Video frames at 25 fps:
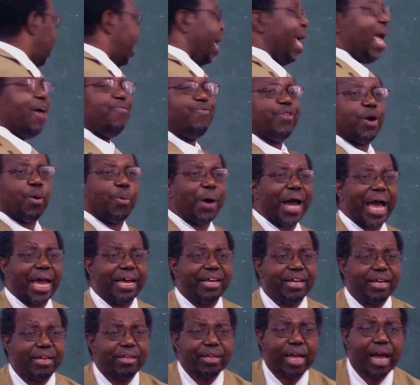everywhere
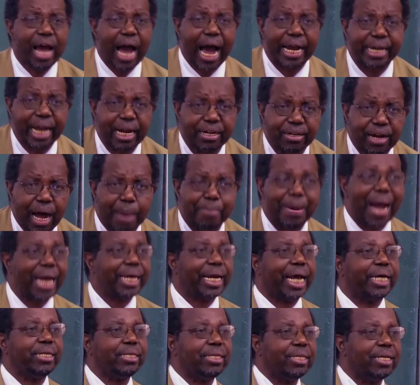is an unchristian. Am I
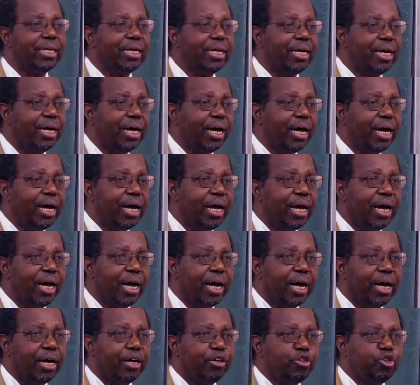right?
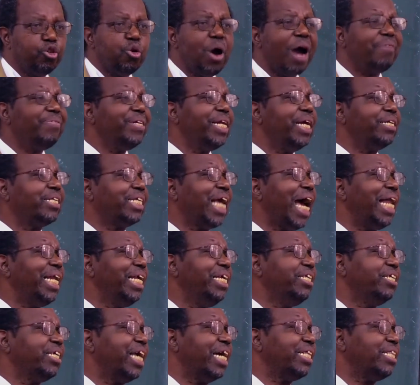Do you have any
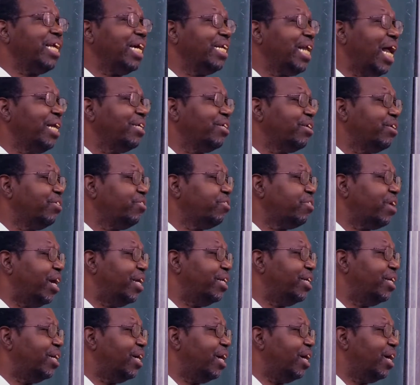challenge getting an
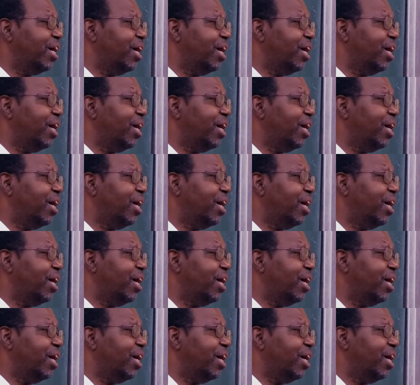unchristian?